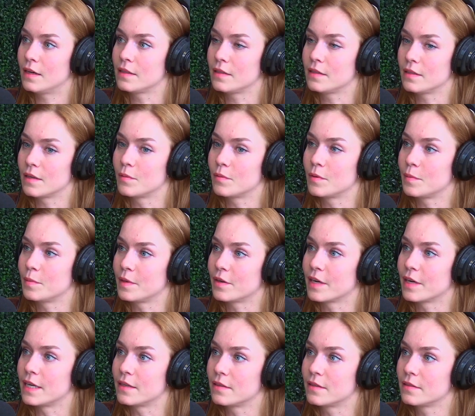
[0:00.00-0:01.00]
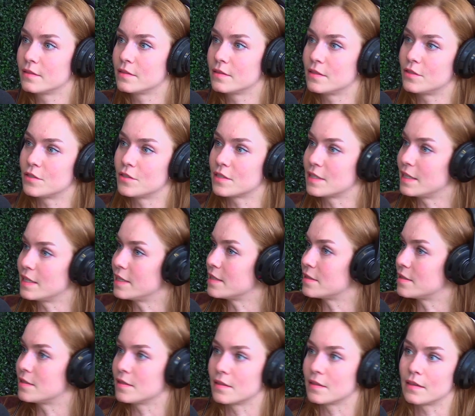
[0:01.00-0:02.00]
I think that would be great to just
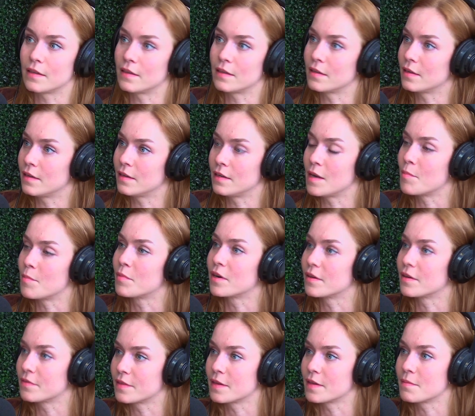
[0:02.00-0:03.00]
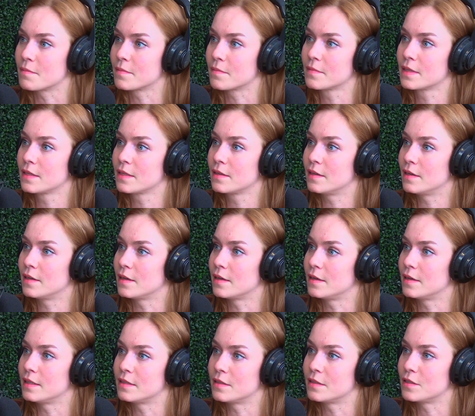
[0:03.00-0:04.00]
list a number of them
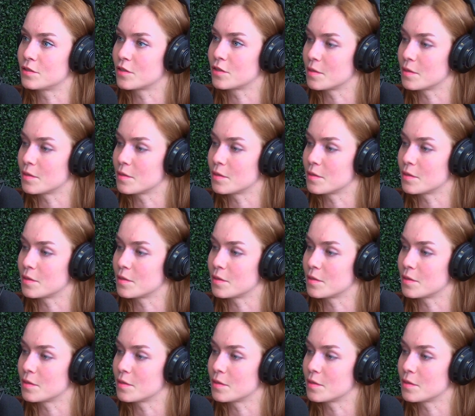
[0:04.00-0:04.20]
in the